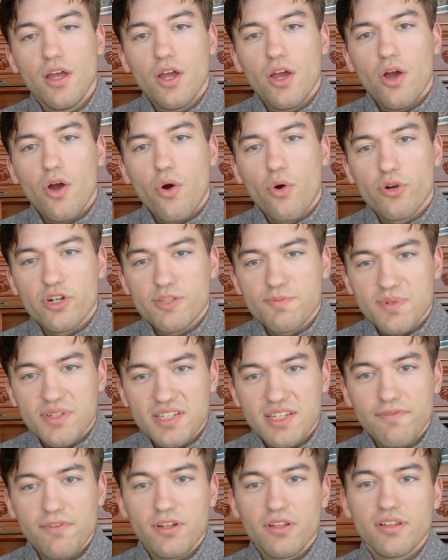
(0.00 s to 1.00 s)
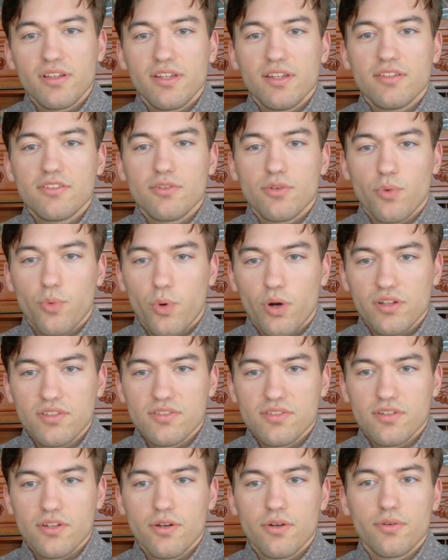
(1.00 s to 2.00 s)
or specifically to what's
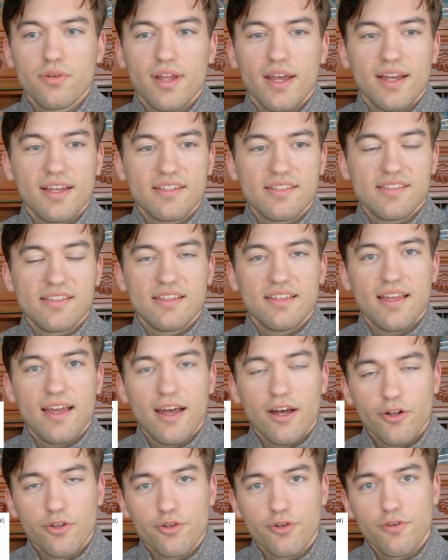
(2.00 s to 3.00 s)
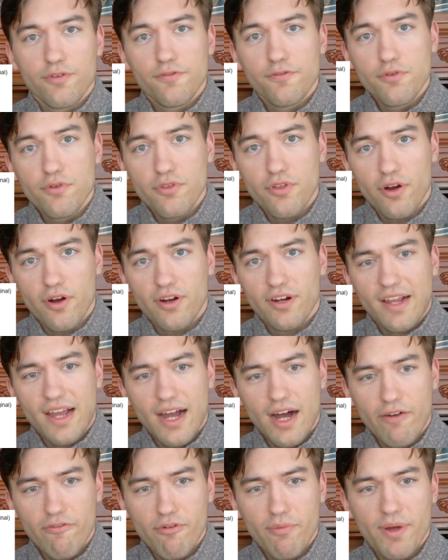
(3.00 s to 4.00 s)
known as the Elder Futhark
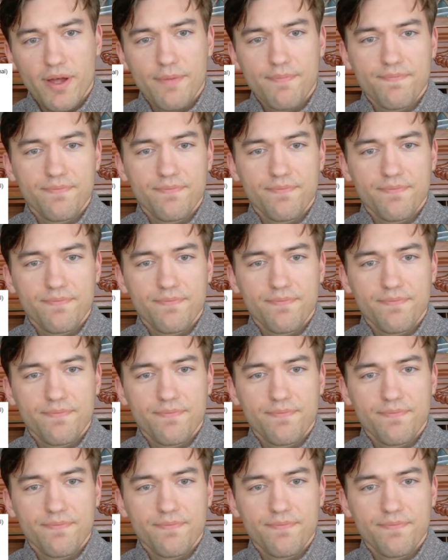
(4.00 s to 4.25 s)
alphabet.